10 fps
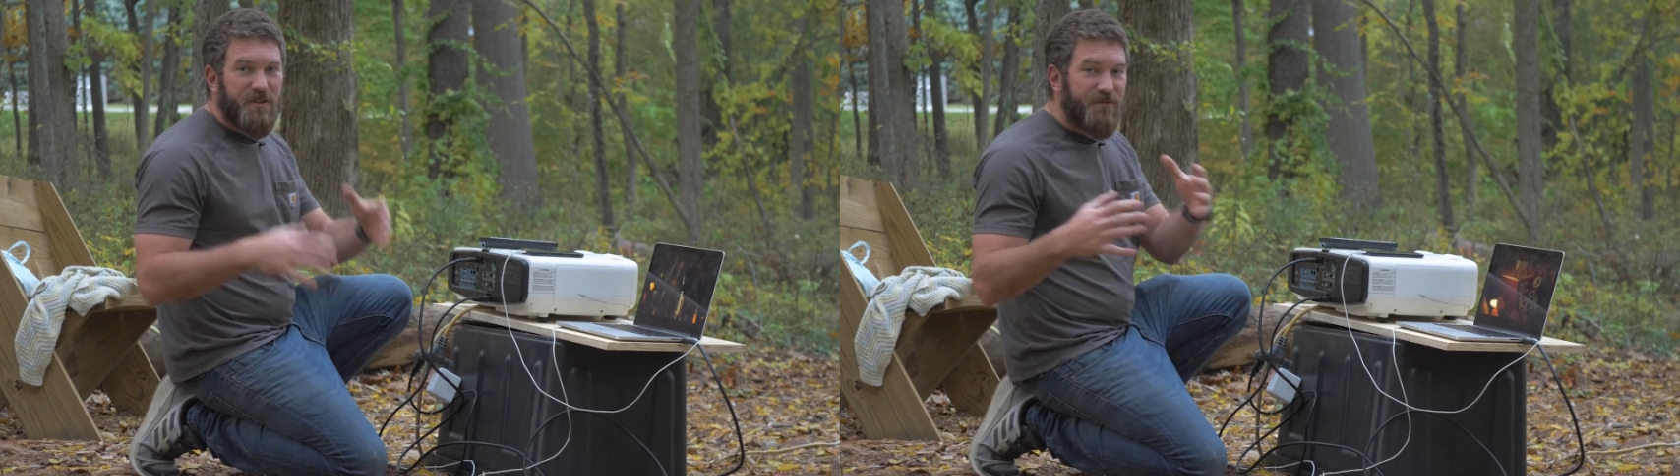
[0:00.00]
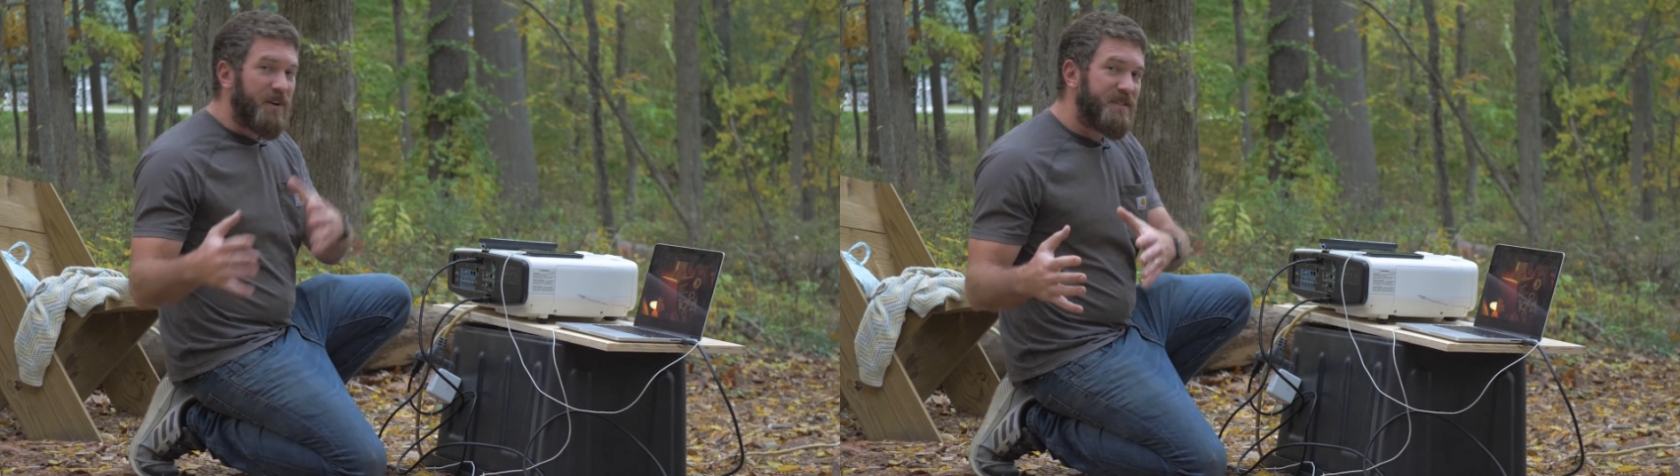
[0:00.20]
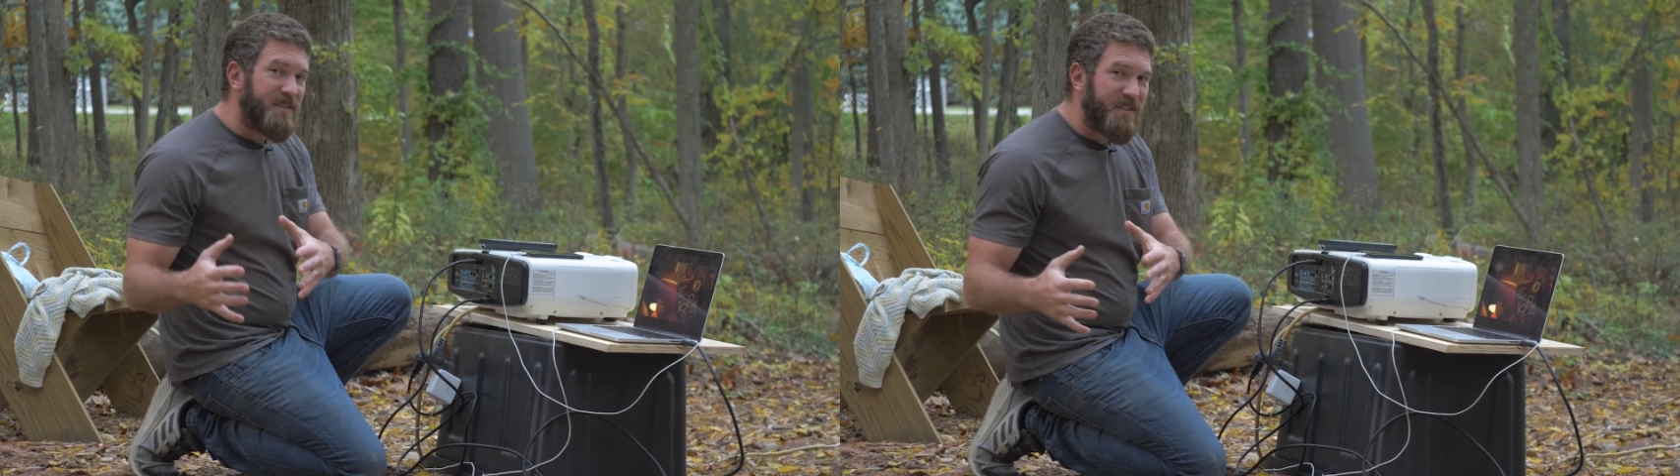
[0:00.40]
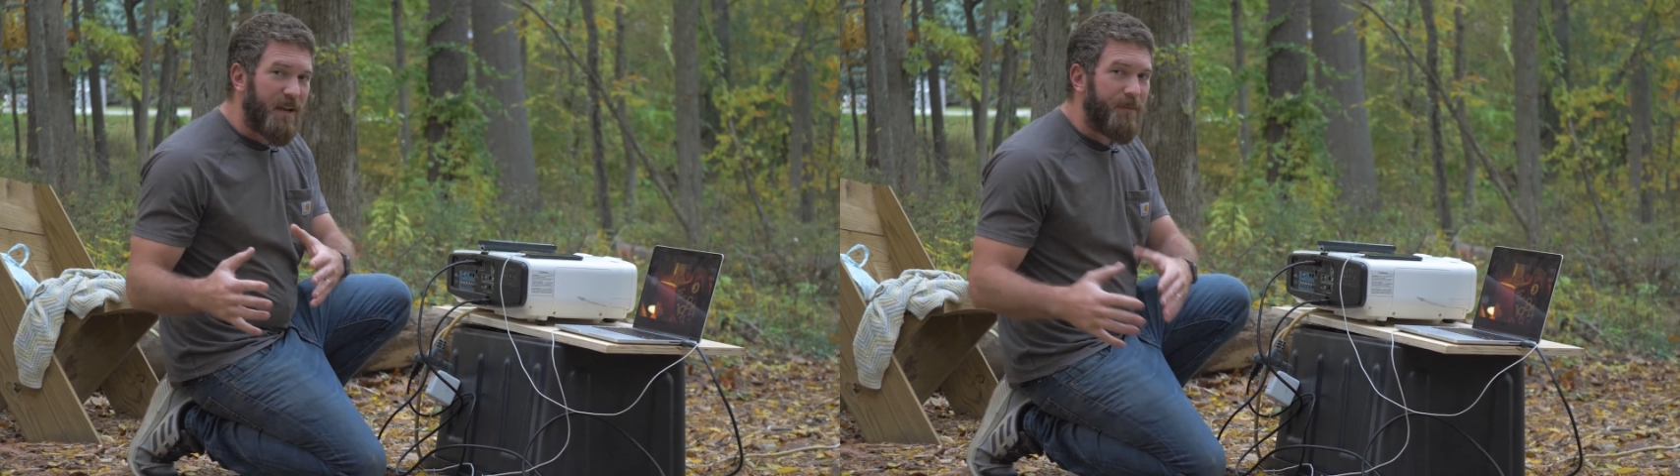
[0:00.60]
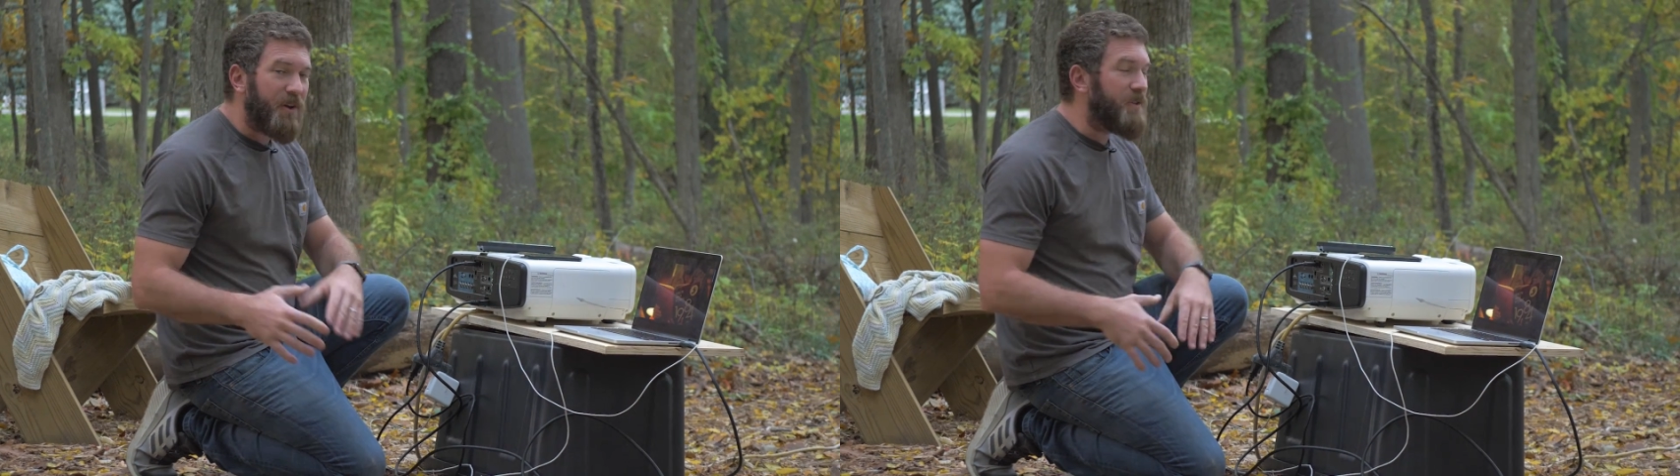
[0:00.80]
as far as the
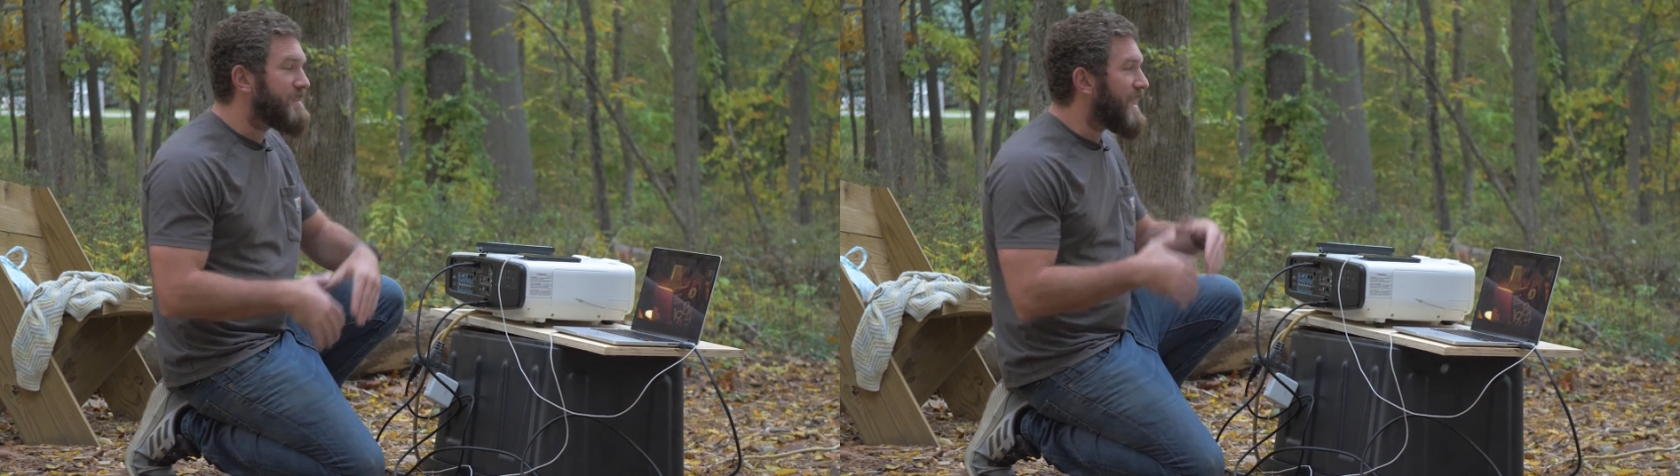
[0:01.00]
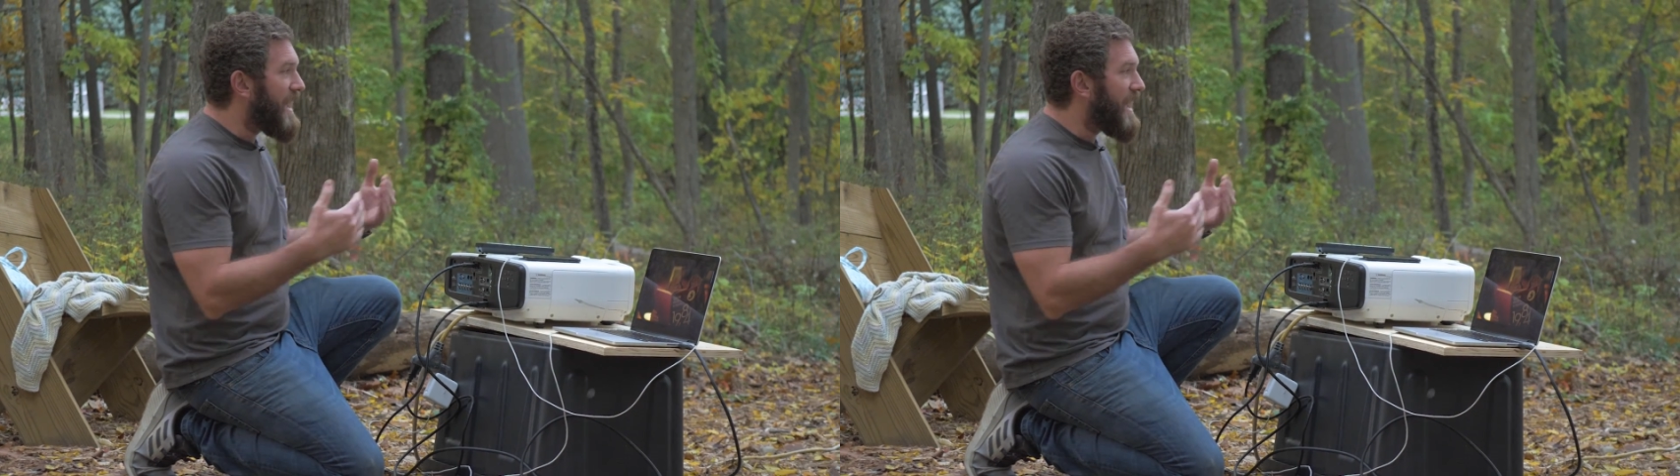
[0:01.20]
setup goes,